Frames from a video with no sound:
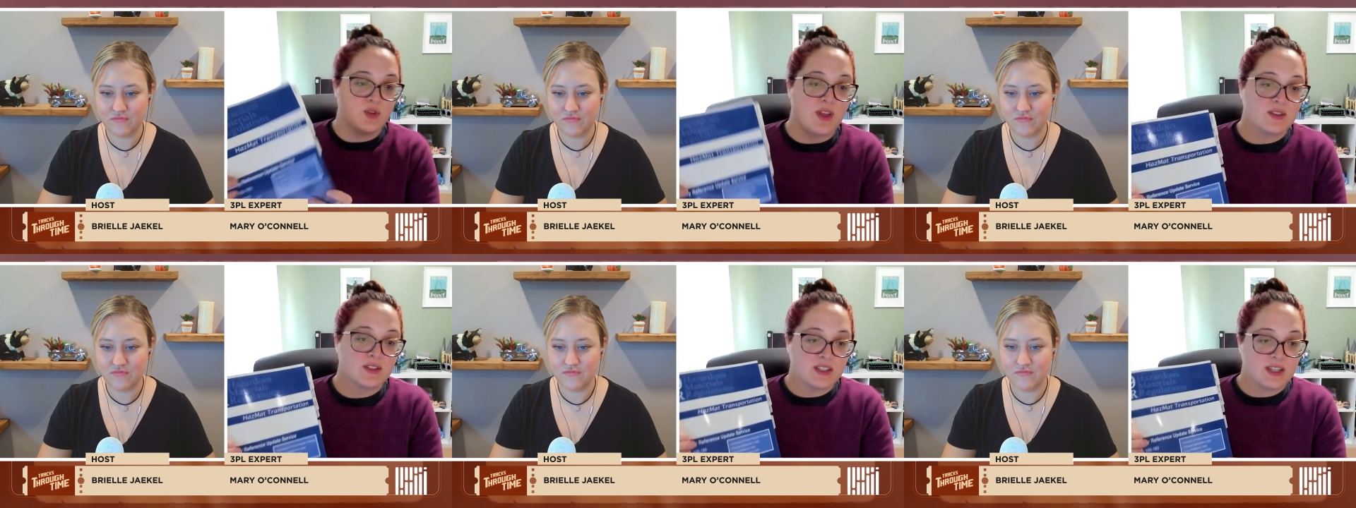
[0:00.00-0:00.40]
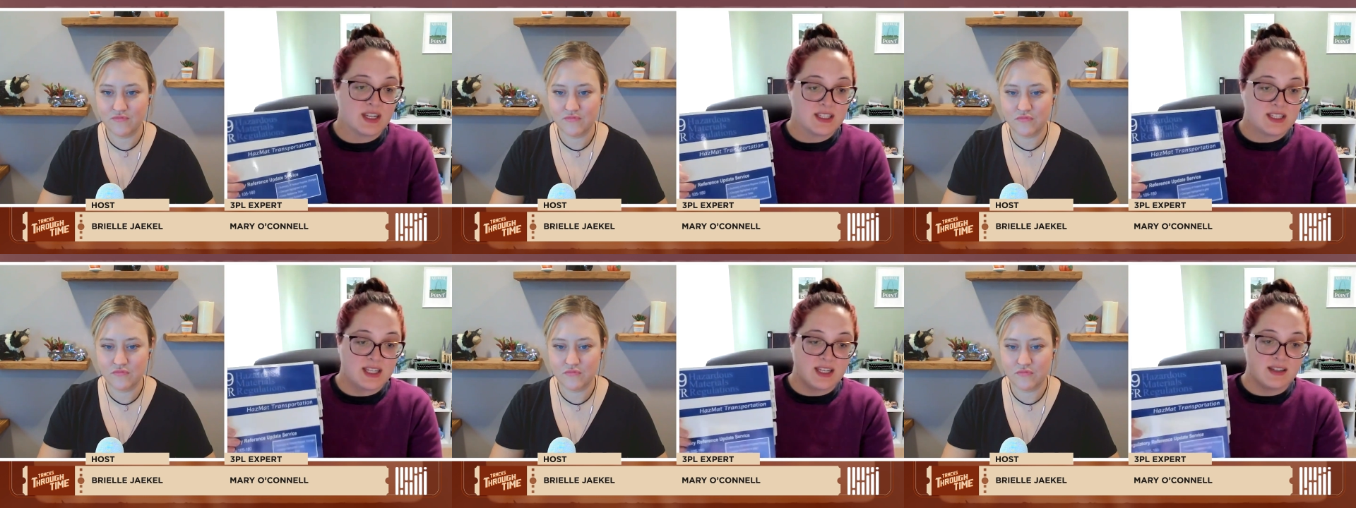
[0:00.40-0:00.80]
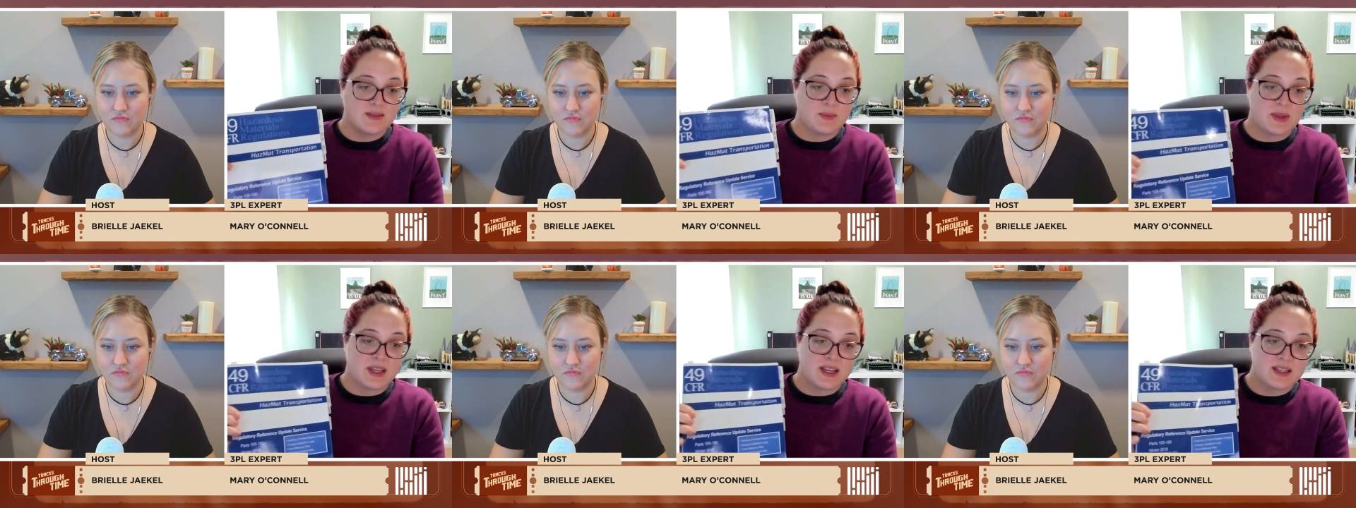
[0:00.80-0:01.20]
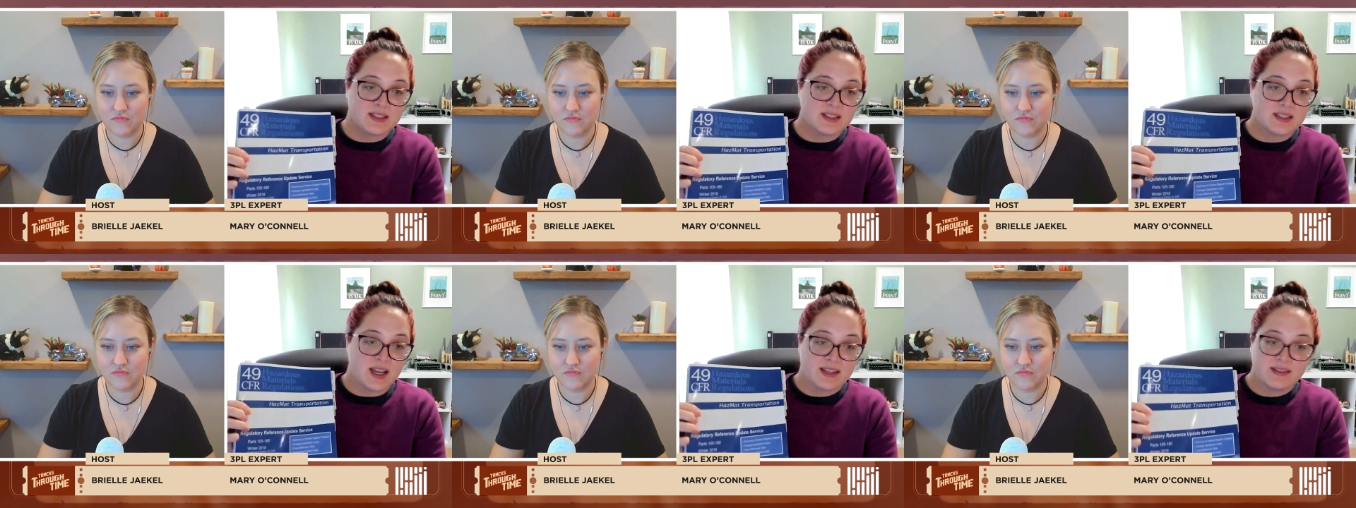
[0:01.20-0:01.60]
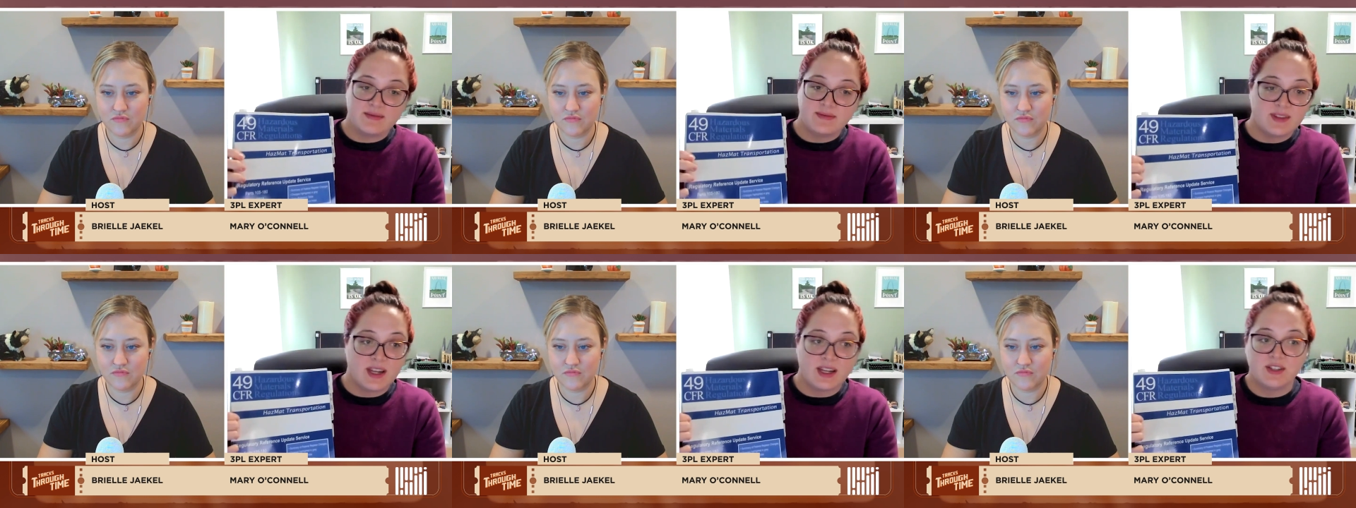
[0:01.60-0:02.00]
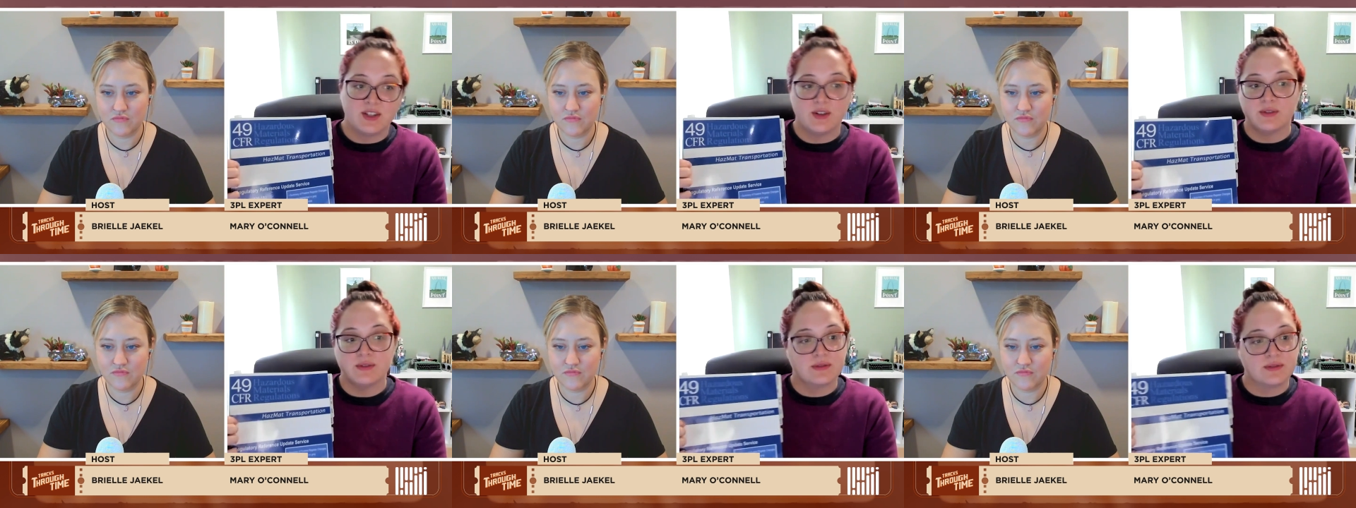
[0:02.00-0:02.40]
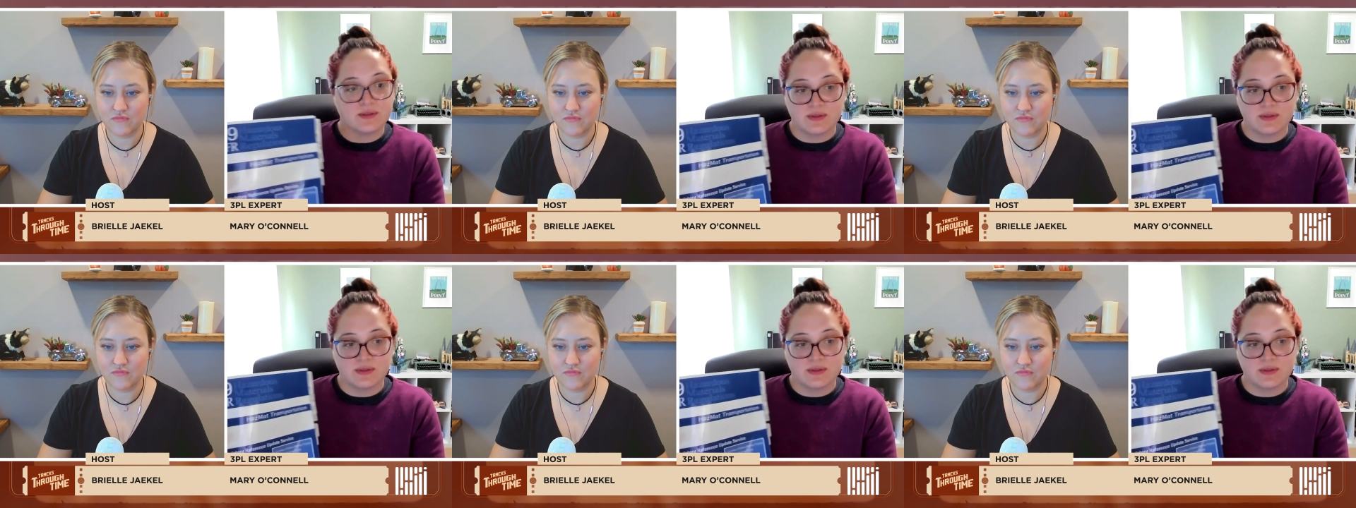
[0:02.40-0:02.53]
Speaker 1: two thousand eighteen, because I I don't